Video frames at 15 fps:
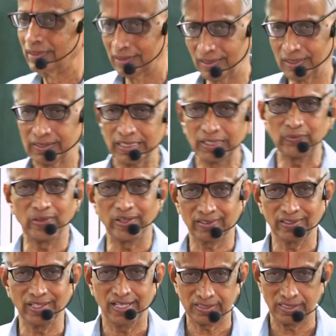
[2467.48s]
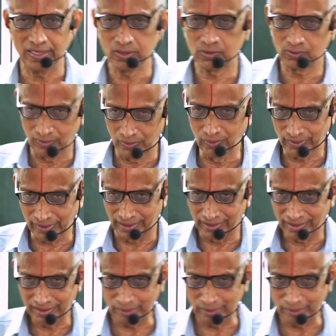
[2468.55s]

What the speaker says: This equation has a solution.